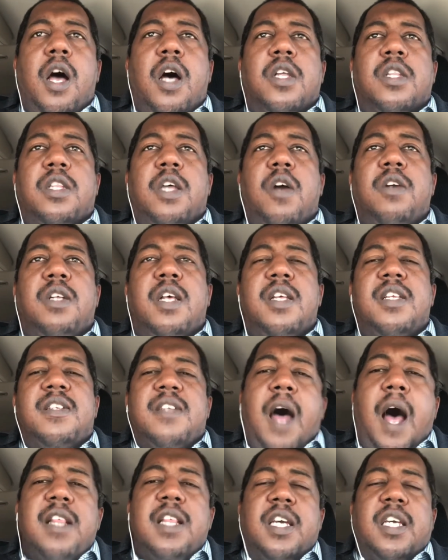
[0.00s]
There's a
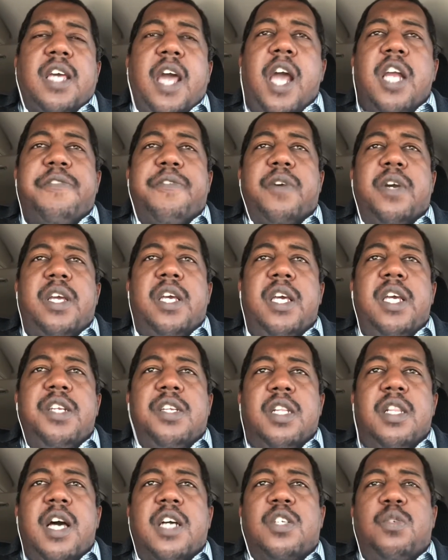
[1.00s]
solid case for
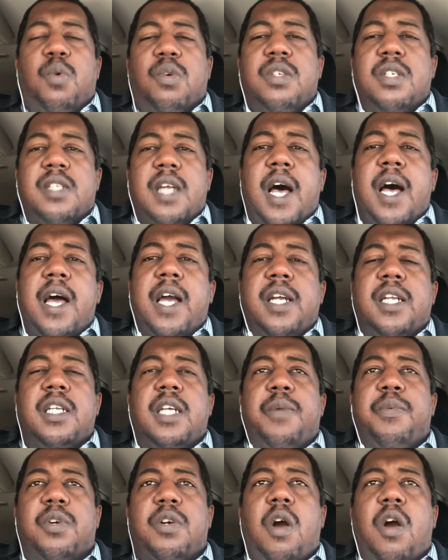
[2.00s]
intellectual design in
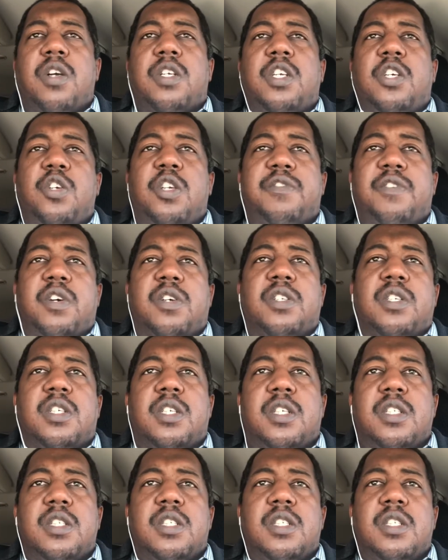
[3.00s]
regards to the universe.